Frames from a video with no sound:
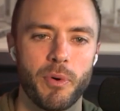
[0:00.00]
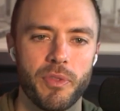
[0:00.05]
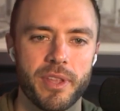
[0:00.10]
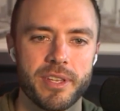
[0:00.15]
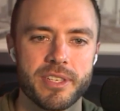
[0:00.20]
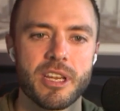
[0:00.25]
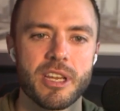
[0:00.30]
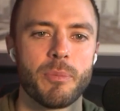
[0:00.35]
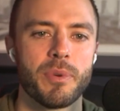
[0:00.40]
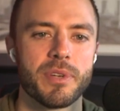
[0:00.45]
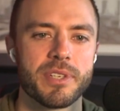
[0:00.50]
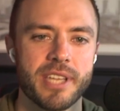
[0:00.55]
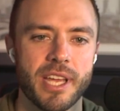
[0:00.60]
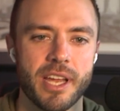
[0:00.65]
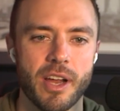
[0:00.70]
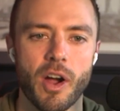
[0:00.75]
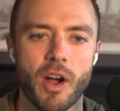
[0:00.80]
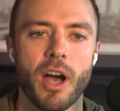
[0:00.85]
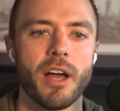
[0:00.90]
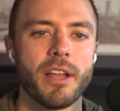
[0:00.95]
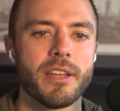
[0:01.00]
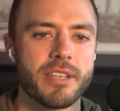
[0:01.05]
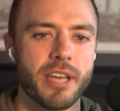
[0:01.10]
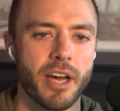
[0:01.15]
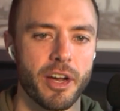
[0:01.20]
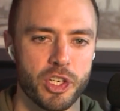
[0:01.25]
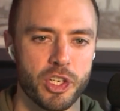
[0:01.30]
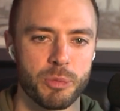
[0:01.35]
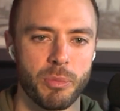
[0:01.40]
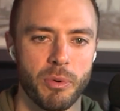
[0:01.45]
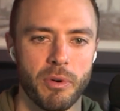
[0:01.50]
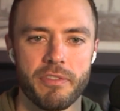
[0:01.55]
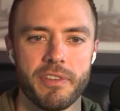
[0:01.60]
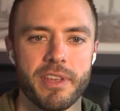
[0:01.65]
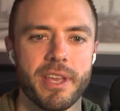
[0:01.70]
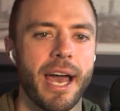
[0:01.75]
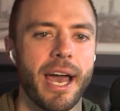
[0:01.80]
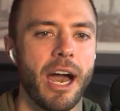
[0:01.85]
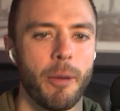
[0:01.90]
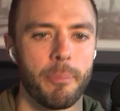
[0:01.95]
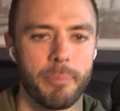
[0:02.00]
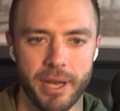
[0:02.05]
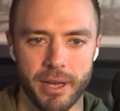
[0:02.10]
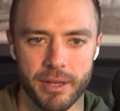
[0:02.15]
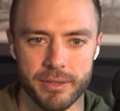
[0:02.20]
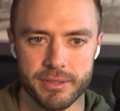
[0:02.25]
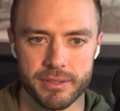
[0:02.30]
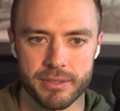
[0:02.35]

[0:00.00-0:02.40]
that some would say are untouchable via outbound.